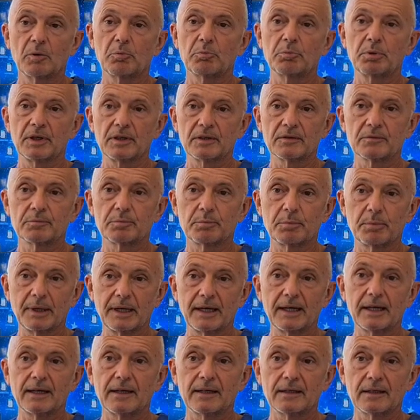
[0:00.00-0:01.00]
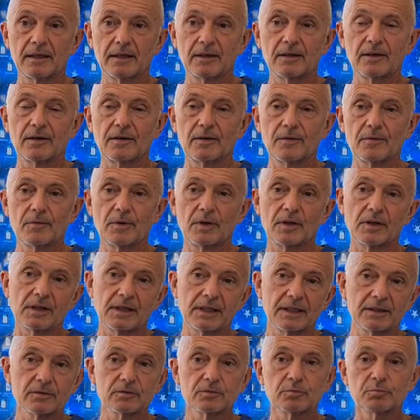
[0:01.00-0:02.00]
but by a
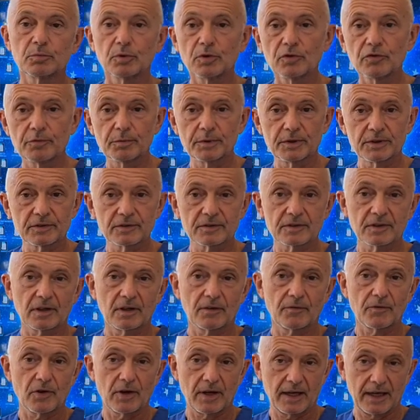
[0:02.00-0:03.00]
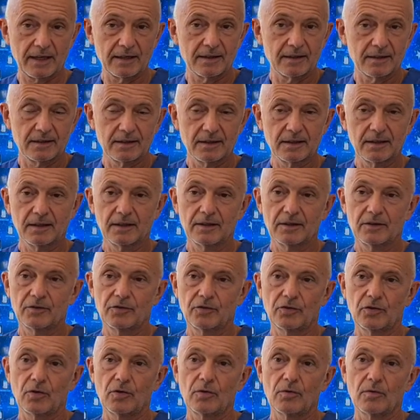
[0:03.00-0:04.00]
little movement of the head.
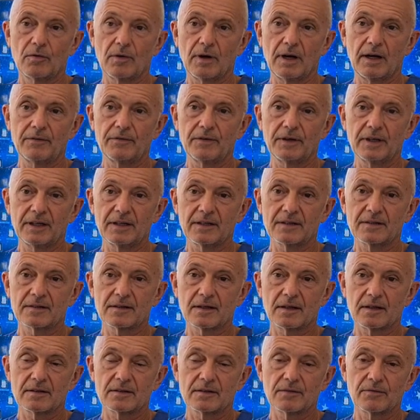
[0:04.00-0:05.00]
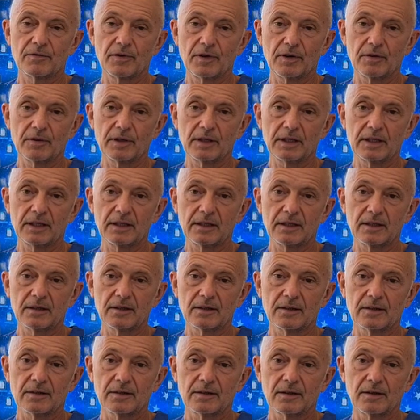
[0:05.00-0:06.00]
So I think it's a very
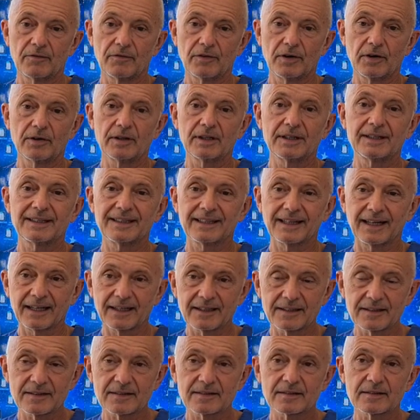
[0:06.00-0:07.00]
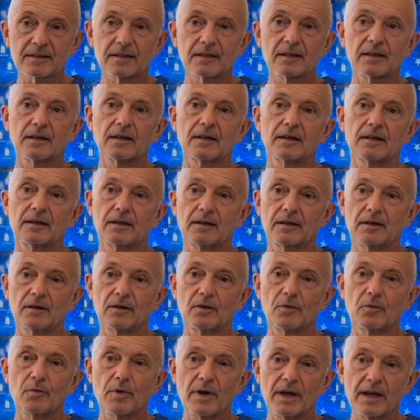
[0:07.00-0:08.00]
very nice
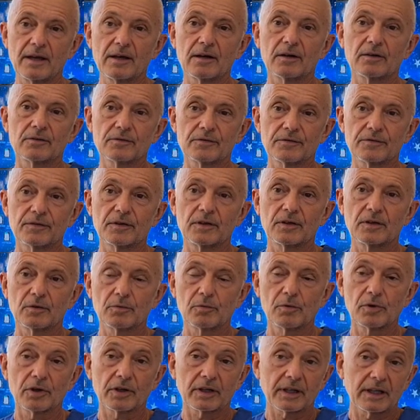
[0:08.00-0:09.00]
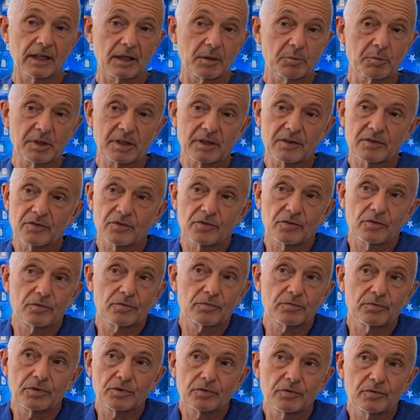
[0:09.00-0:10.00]
way of working, because
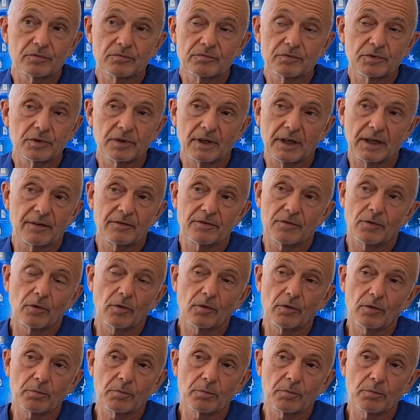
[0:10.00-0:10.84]
you have